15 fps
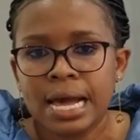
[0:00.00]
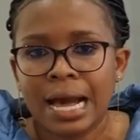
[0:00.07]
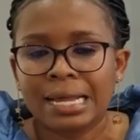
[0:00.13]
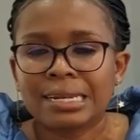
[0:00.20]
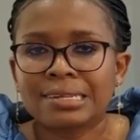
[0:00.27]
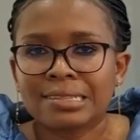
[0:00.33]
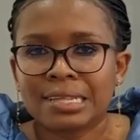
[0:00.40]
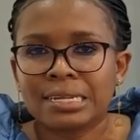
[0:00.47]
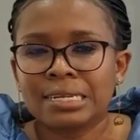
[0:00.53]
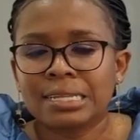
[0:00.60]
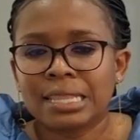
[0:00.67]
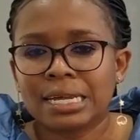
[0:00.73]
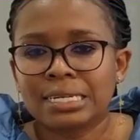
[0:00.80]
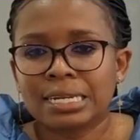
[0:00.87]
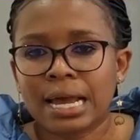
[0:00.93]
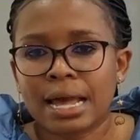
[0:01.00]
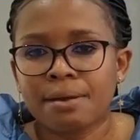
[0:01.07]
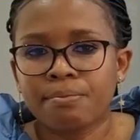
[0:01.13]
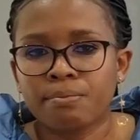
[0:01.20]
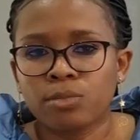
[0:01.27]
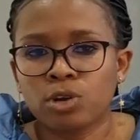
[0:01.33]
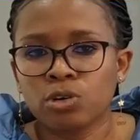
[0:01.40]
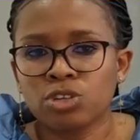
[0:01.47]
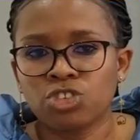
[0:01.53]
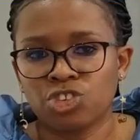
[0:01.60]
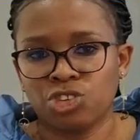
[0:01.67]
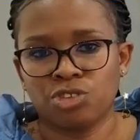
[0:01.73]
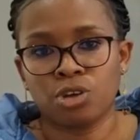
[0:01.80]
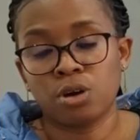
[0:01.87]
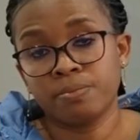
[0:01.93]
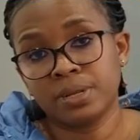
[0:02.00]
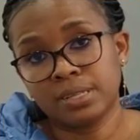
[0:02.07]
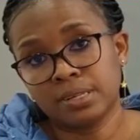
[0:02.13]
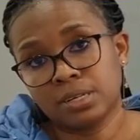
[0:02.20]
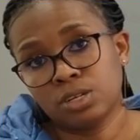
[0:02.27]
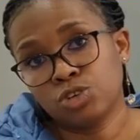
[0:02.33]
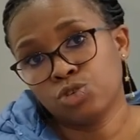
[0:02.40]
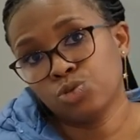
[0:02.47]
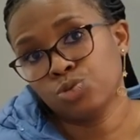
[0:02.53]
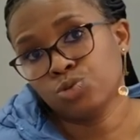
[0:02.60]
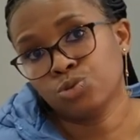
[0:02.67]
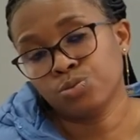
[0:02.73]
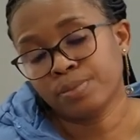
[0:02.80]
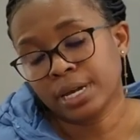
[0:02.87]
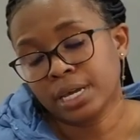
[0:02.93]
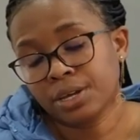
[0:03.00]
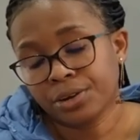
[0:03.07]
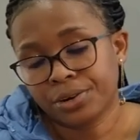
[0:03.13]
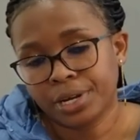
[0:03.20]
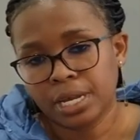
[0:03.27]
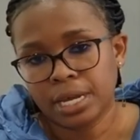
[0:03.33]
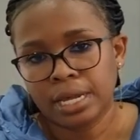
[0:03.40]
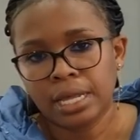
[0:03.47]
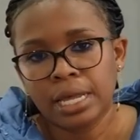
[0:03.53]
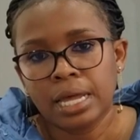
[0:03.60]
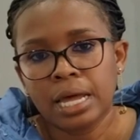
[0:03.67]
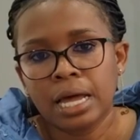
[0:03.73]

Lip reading: understanding that I'm not just committed to my career,